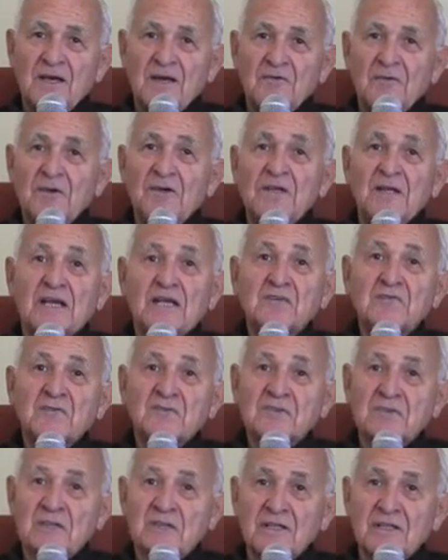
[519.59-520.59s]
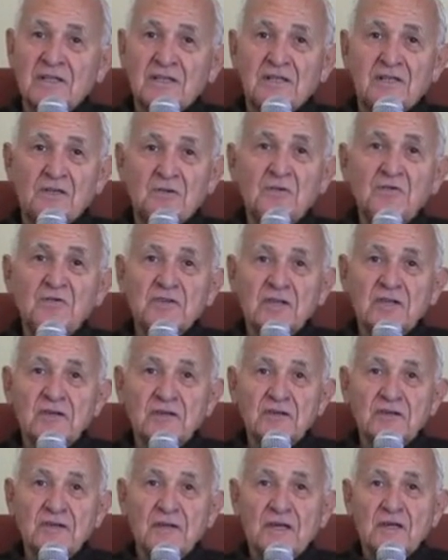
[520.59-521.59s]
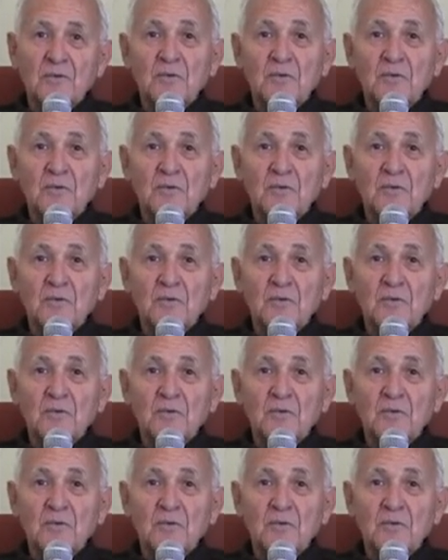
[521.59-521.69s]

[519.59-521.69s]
very nice facility, a youth center.